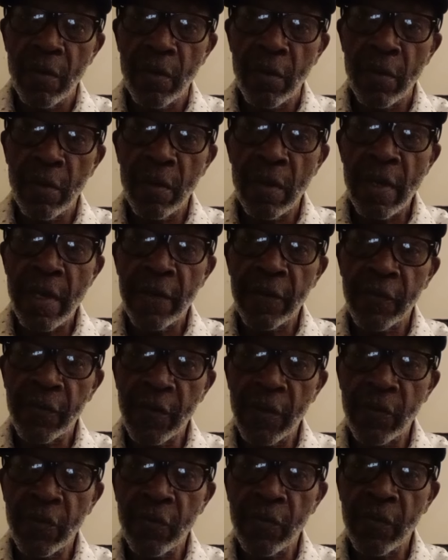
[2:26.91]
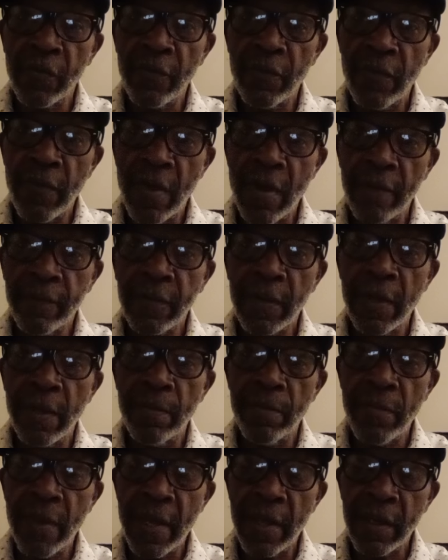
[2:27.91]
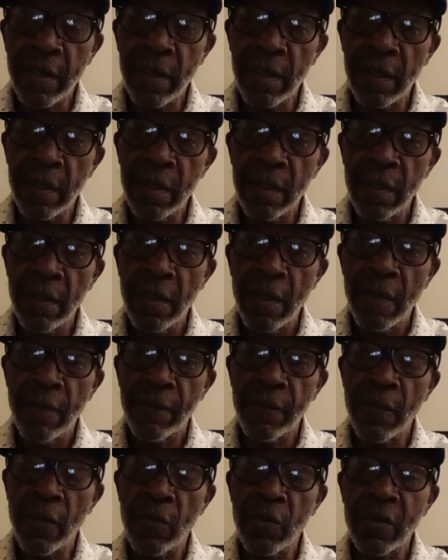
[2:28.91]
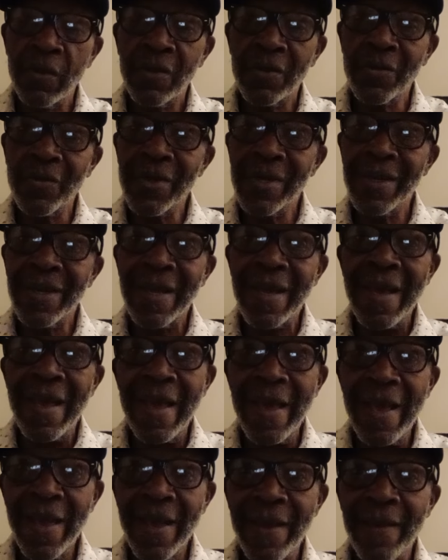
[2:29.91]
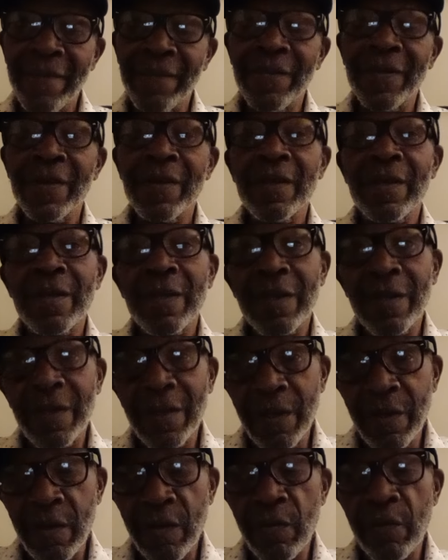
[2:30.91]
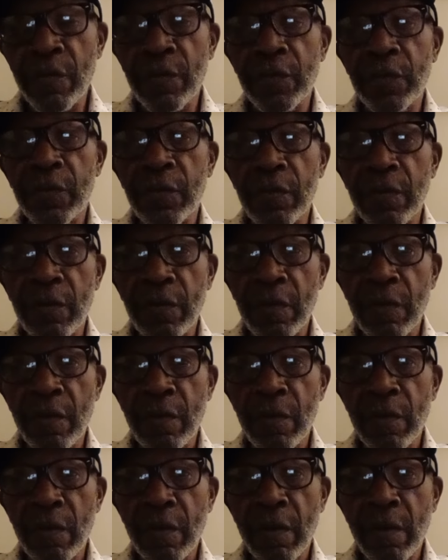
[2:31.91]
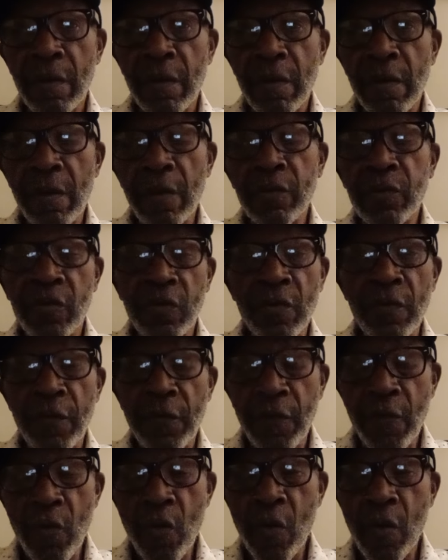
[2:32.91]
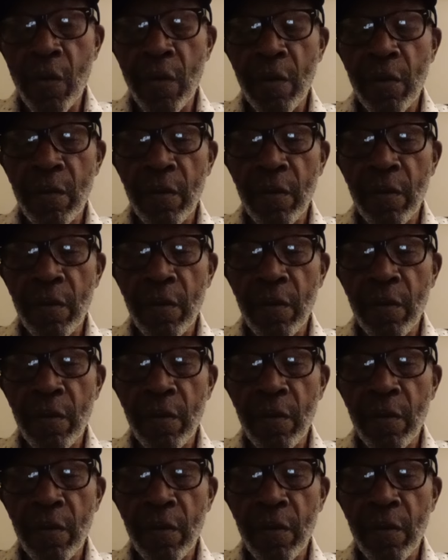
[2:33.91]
The United States was involved combatively for only 3.5 years. Closer to 4.